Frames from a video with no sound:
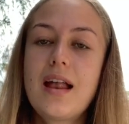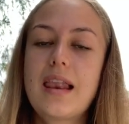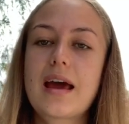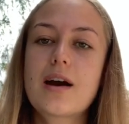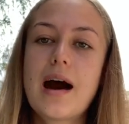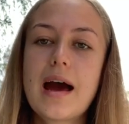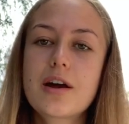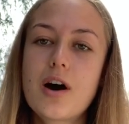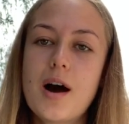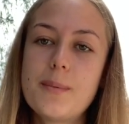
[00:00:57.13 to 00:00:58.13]
like high
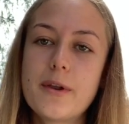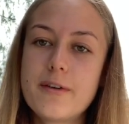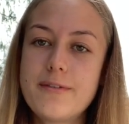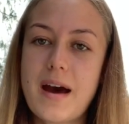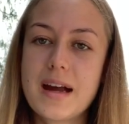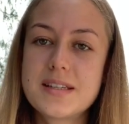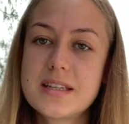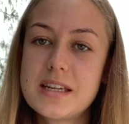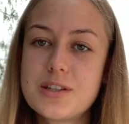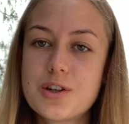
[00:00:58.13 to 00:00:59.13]
carb, low fat,
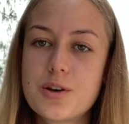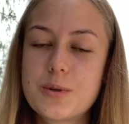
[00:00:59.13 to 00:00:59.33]
keto,